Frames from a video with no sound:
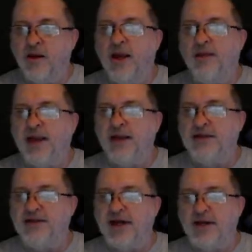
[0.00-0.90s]
He may
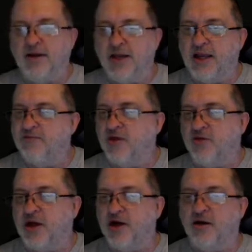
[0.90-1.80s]
decide to leave it
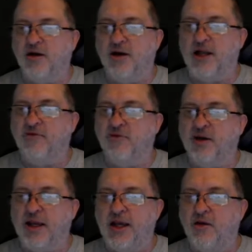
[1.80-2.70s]
there and level it
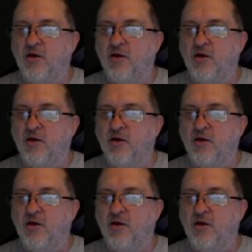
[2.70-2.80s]
in,